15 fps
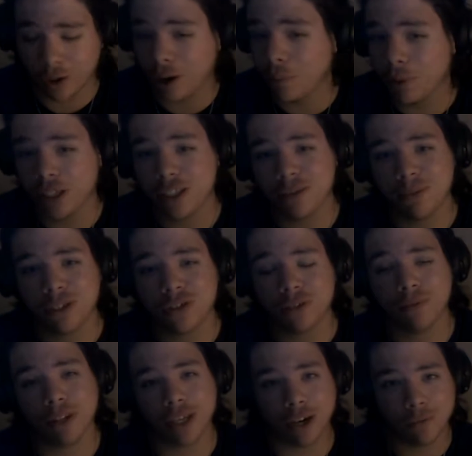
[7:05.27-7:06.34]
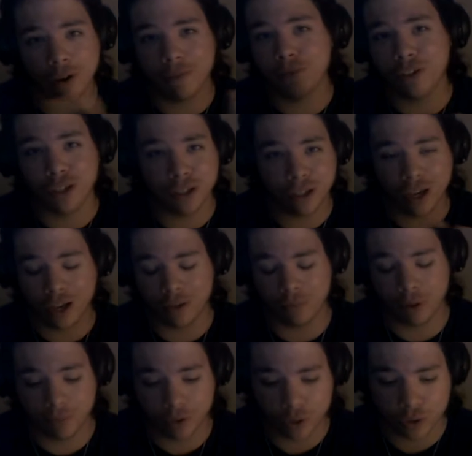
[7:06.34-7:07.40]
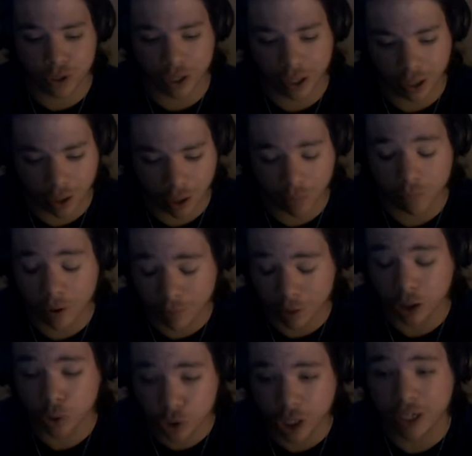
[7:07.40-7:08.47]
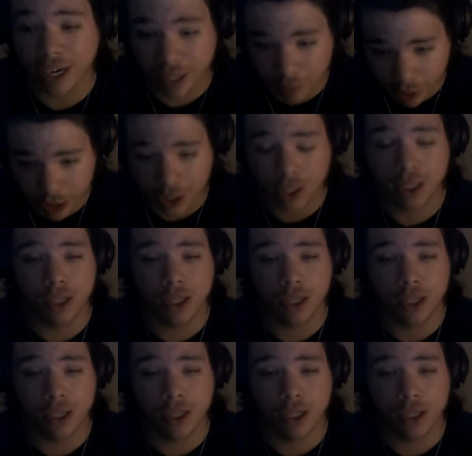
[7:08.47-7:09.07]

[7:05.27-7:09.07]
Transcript: I want it to be sort of like a revenue a revolution a revolutionary